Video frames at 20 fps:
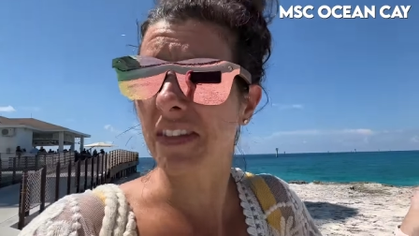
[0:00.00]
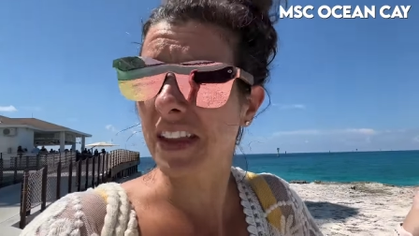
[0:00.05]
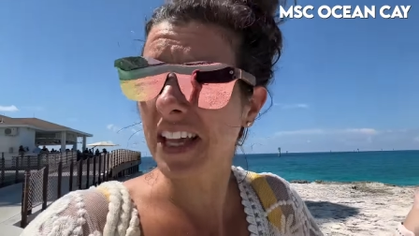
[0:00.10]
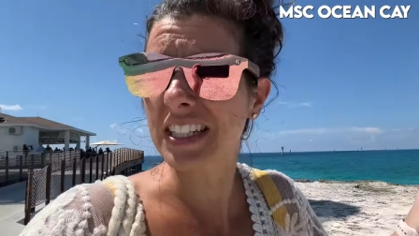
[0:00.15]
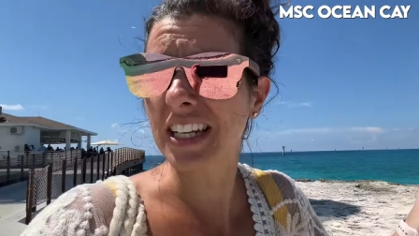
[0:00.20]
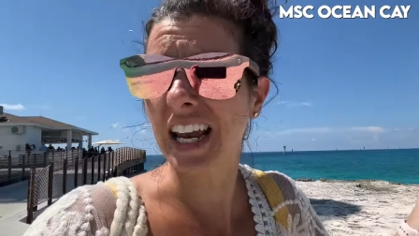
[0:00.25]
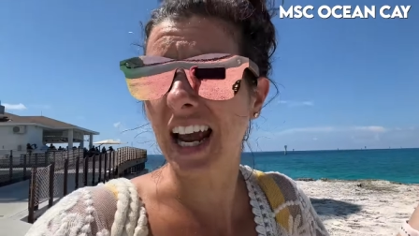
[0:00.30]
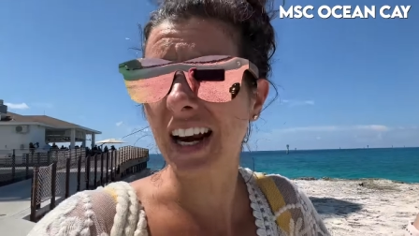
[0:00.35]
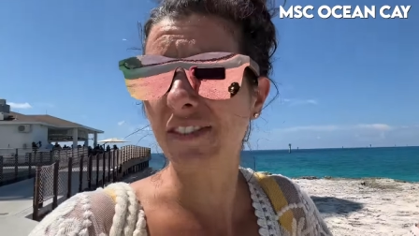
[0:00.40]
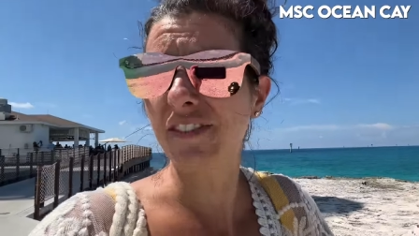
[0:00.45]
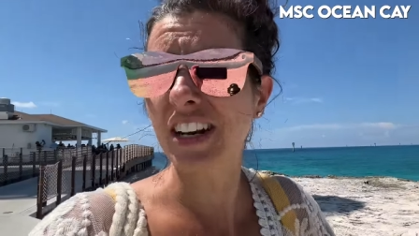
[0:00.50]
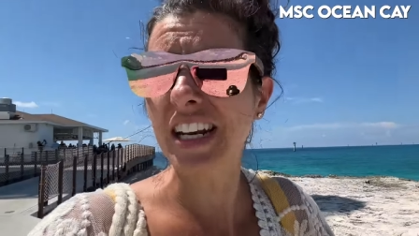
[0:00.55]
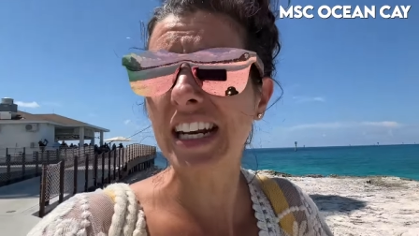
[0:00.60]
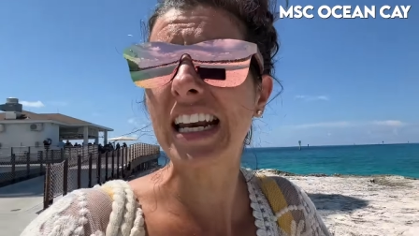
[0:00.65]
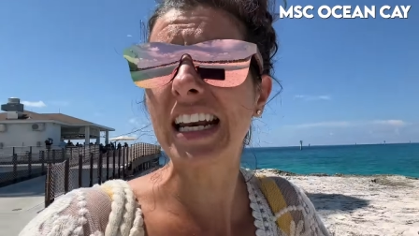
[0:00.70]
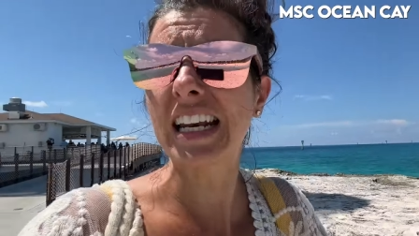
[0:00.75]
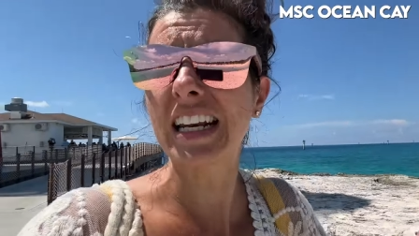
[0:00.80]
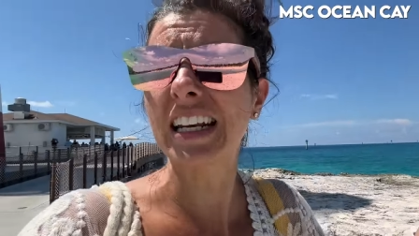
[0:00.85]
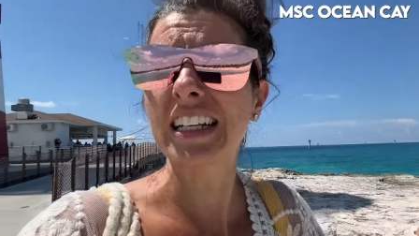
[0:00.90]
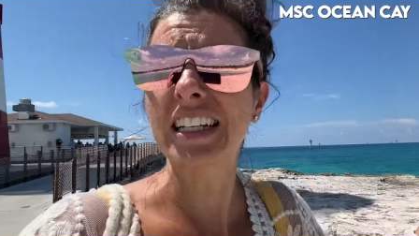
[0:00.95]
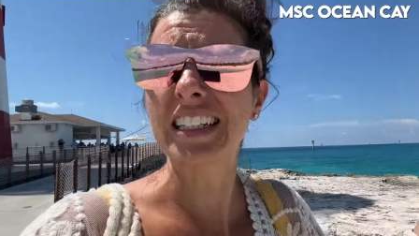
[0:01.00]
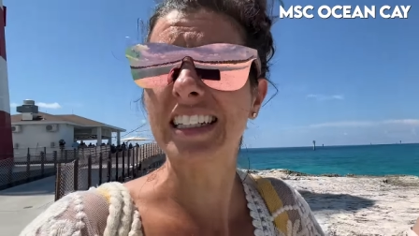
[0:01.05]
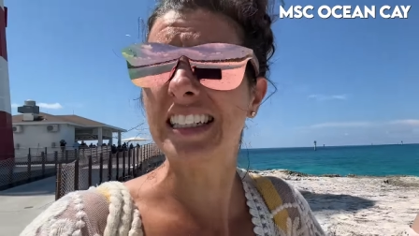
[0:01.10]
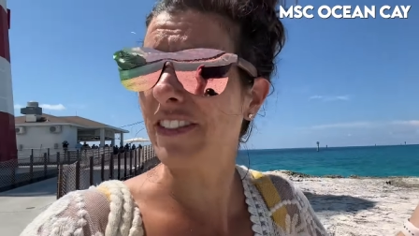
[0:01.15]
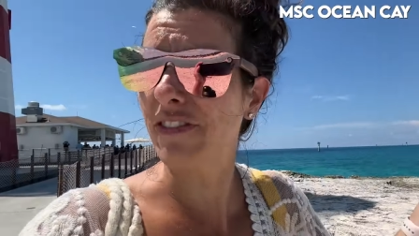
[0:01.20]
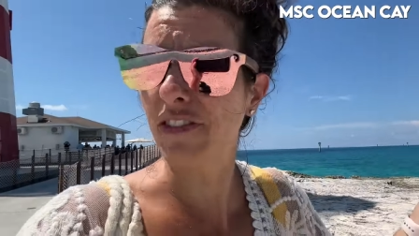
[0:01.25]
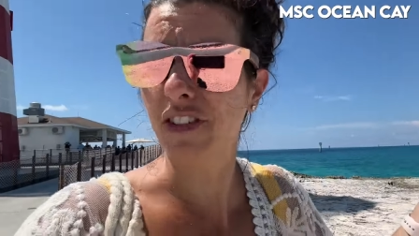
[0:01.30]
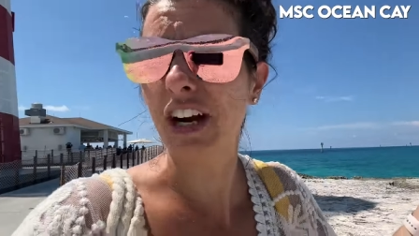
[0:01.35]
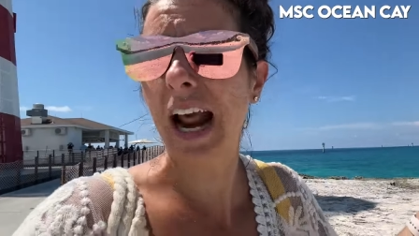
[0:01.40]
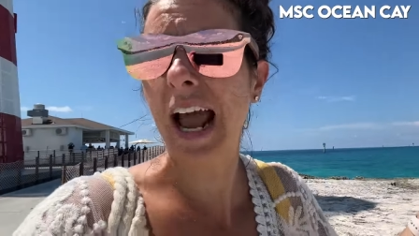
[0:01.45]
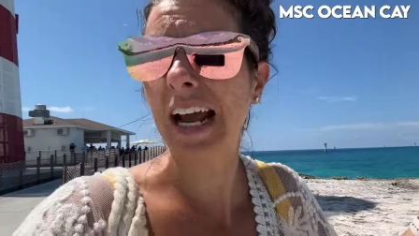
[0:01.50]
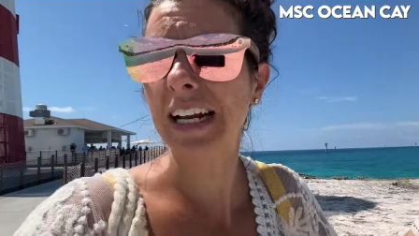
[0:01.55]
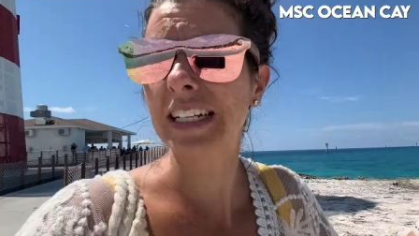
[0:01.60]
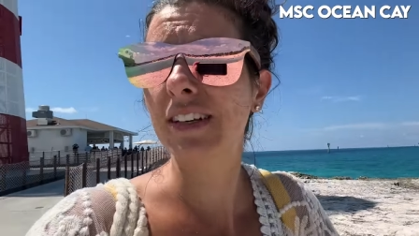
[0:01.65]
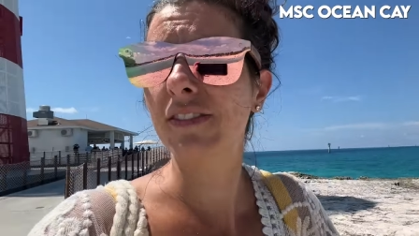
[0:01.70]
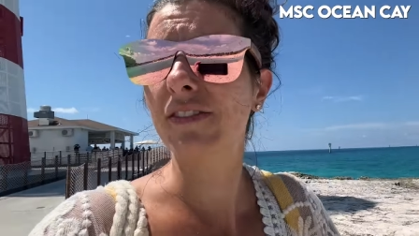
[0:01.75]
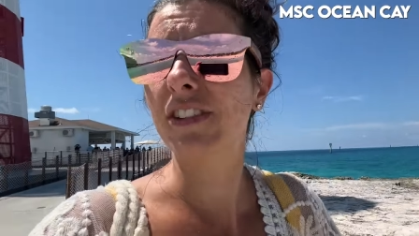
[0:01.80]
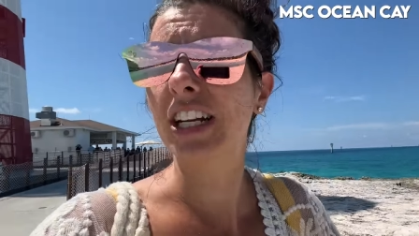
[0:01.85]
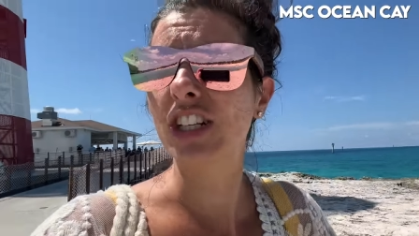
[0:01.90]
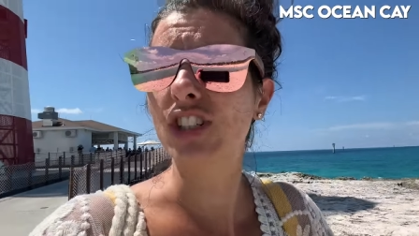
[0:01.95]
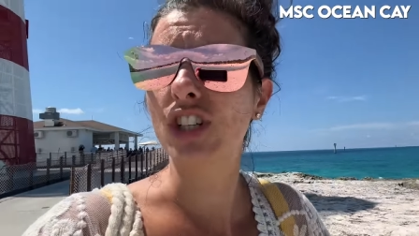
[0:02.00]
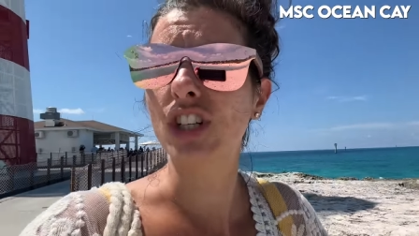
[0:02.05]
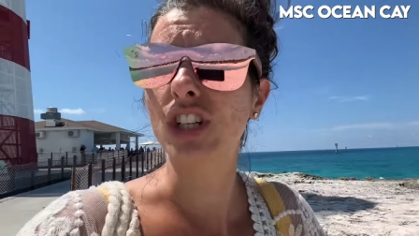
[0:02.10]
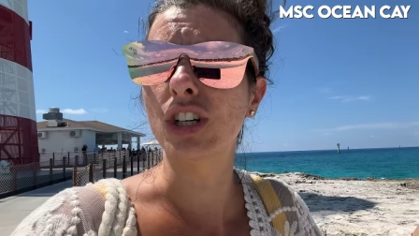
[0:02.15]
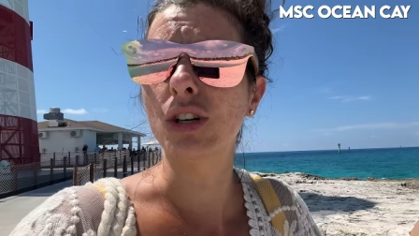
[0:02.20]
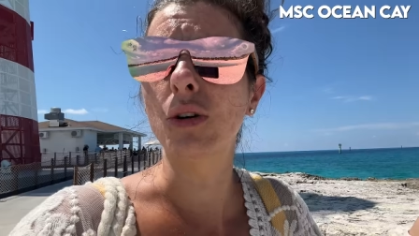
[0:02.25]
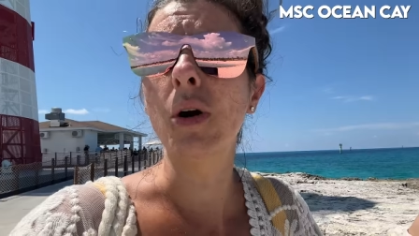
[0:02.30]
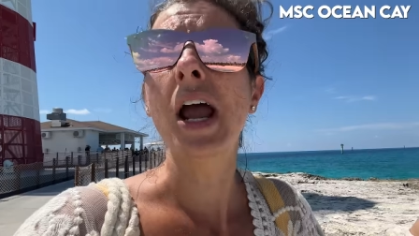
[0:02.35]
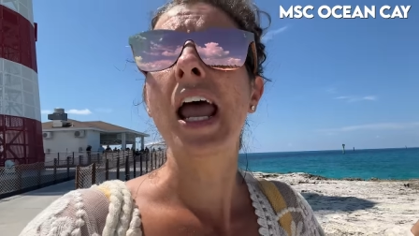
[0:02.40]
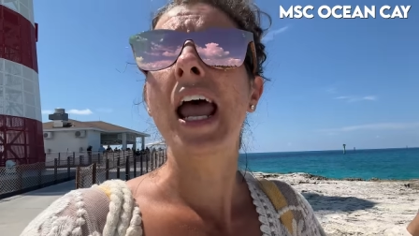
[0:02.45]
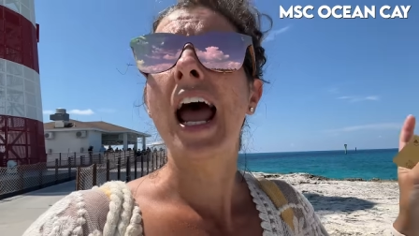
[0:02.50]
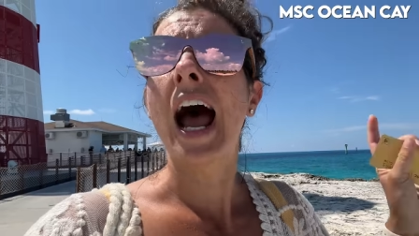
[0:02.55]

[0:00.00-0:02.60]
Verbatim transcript: that's kind of a neat, different activity to do.